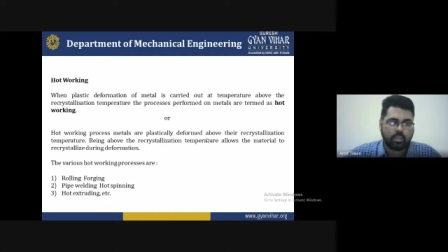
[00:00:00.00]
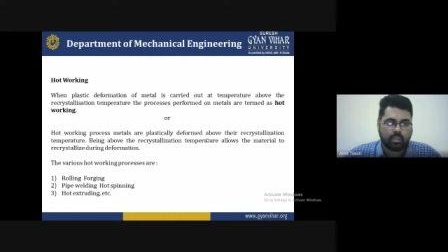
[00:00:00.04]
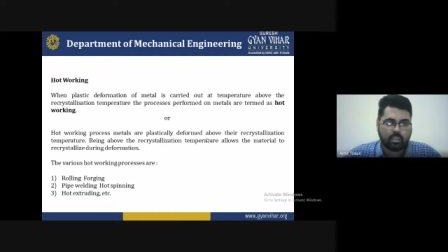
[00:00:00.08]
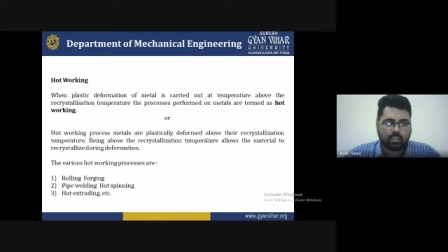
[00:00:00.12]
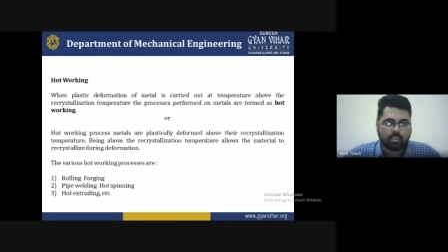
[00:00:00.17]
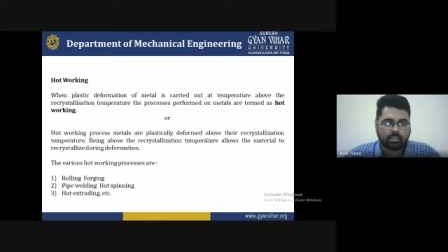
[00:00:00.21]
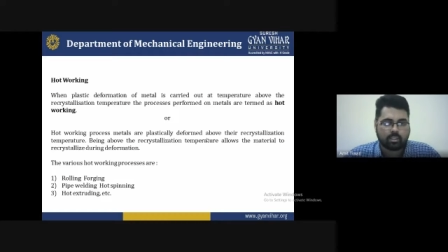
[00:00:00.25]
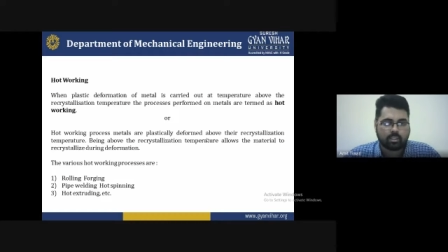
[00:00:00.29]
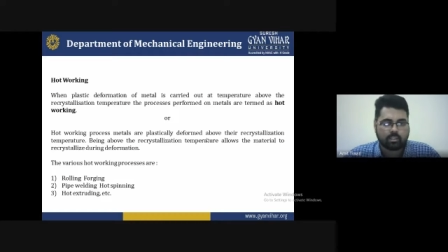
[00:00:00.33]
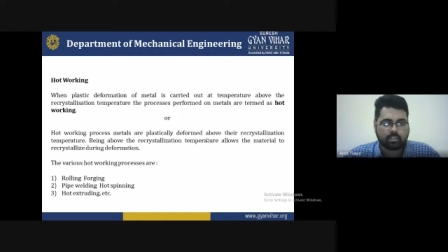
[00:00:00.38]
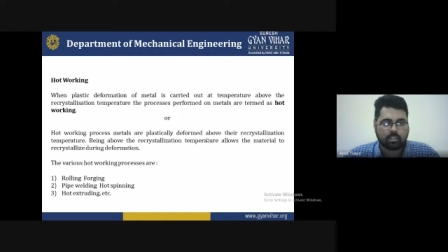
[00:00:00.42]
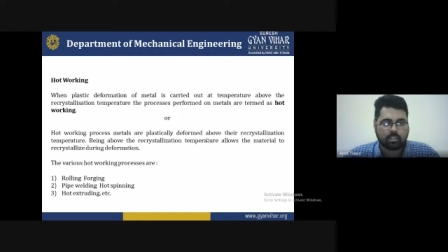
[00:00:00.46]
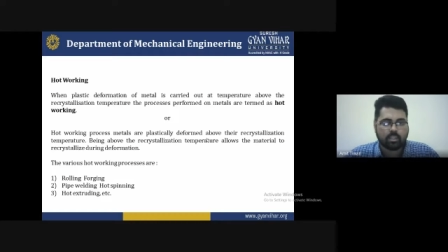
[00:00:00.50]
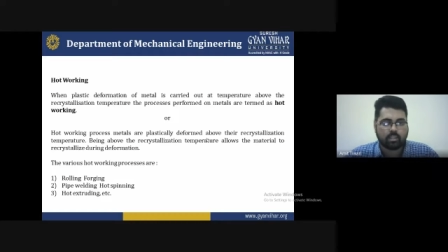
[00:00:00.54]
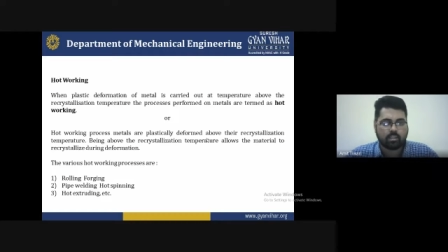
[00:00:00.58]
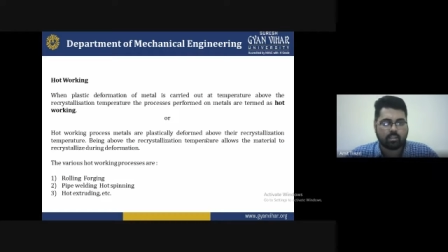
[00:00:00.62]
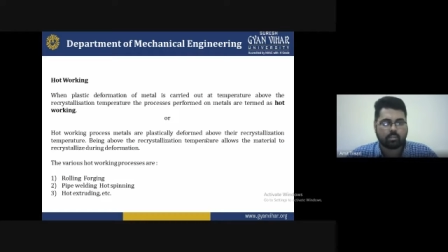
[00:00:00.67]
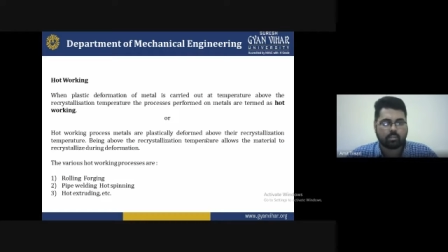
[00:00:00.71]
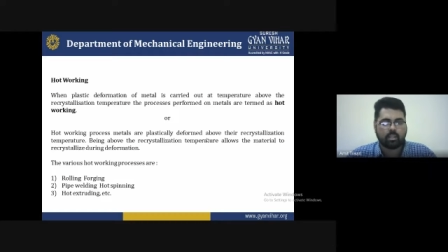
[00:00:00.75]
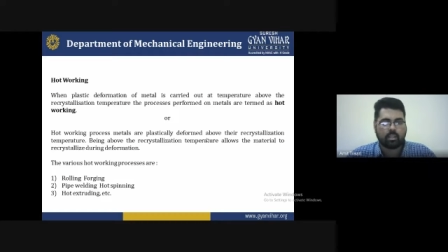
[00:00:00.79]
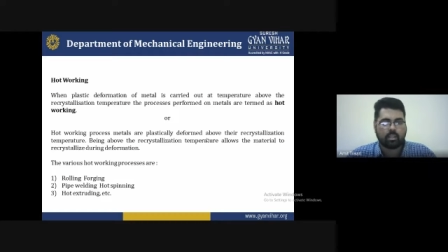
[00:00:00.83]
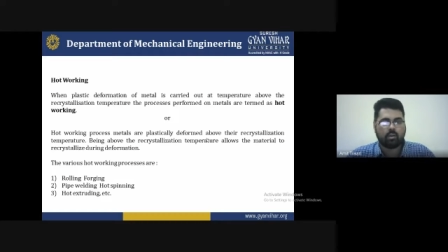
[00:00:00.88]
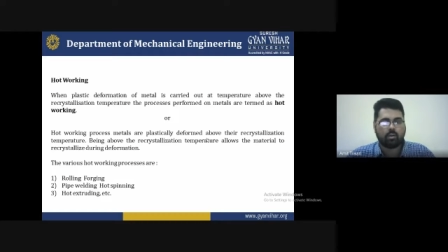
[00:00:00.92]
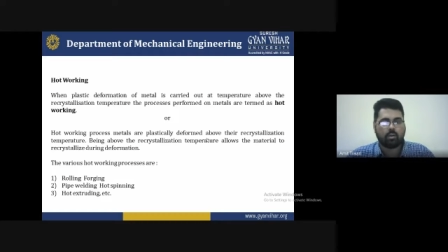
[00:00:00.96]
discussing in
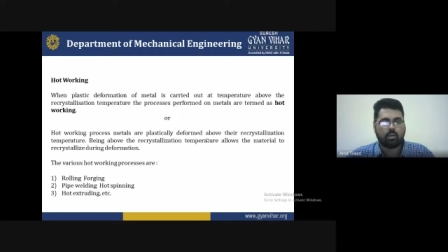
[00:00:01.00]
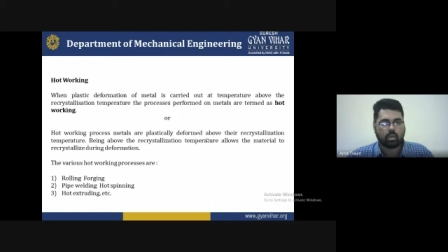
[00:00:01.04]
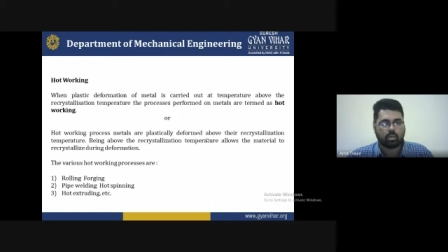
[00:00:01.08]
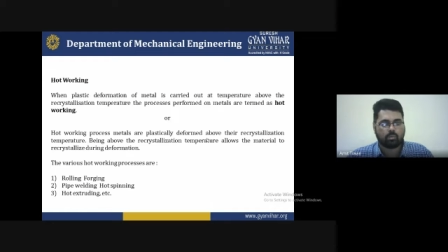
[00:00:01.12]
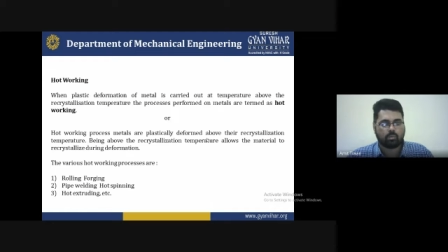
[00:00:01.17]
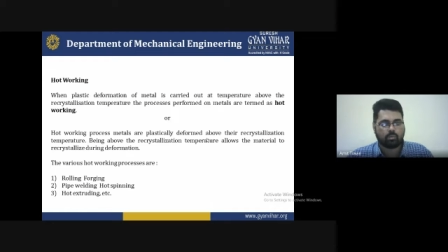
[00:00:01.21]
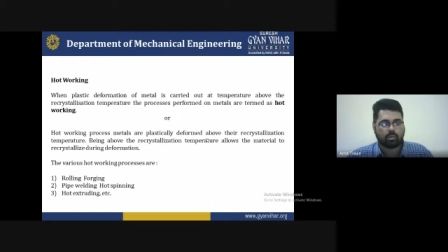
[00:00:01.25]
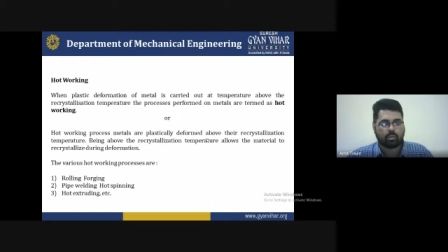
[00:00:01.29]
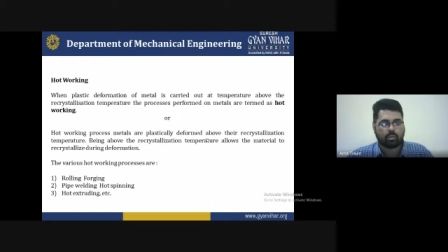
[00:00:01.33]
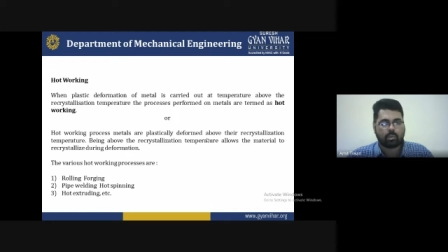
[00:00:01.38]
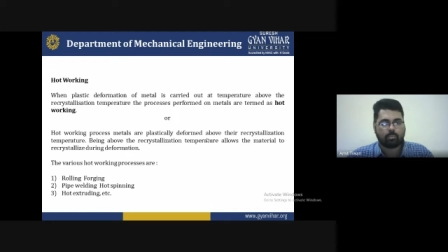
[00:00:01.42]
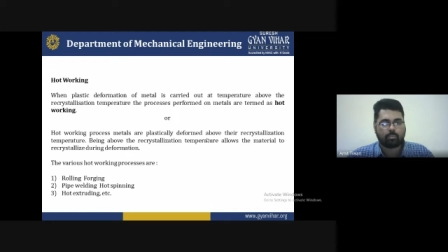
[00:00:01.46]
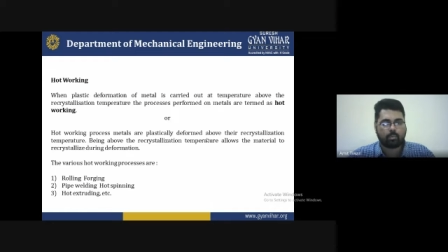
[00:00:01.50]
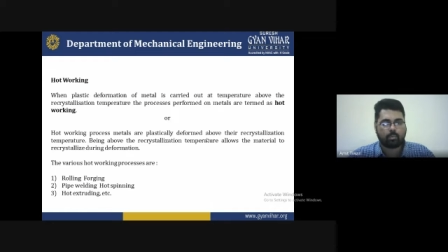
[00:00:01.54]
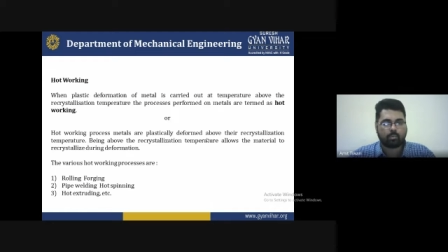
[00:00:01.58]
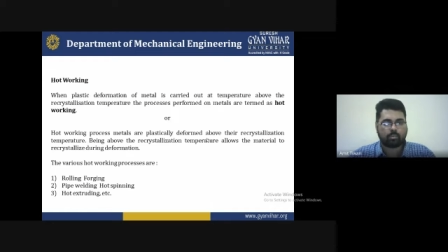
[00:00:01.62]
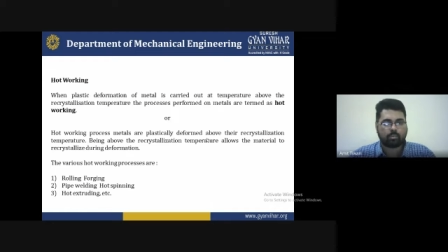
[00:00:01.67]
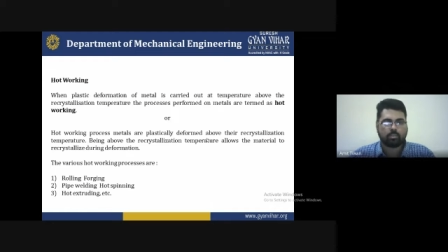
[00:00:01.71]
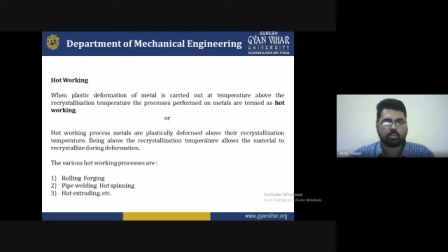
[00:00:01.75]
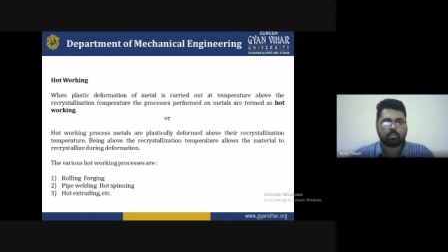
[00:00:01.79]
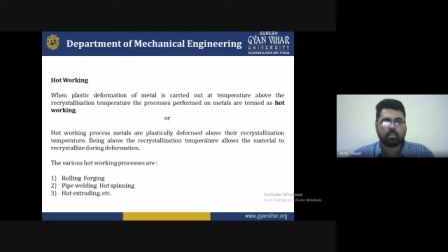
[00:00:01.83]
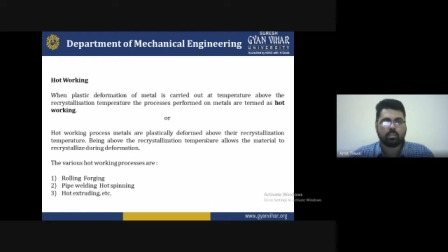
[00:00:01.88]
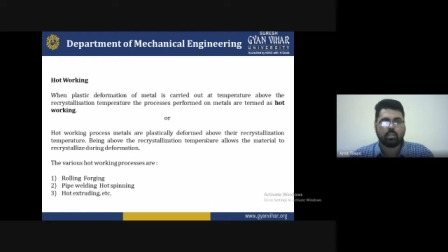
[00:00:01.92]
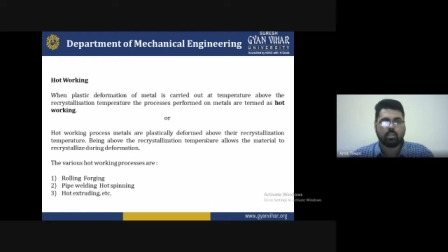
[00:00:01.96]
the hot working
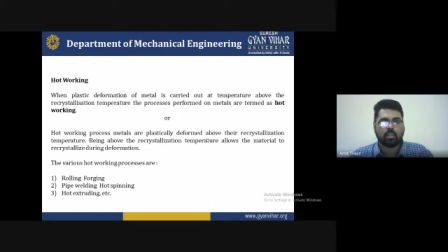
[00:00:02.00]
process